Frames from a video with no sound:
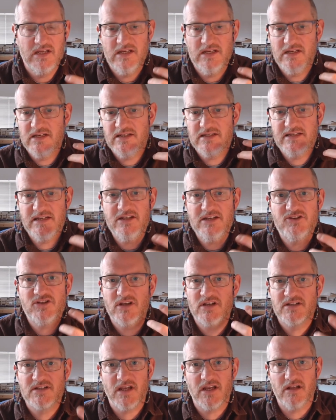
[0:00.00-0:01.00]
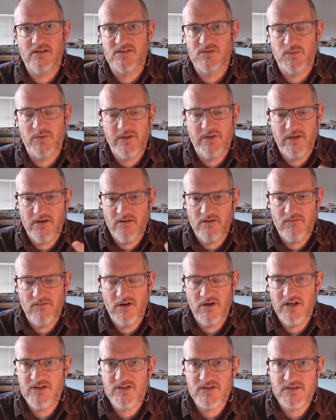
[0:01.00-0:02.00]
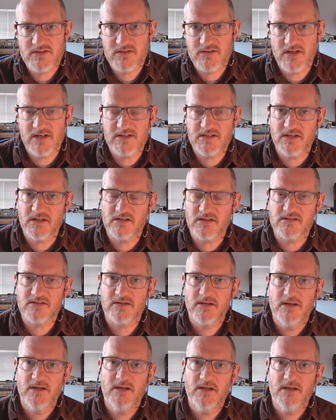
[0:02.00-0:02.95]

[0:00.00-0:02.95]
teaching tales within religious settings,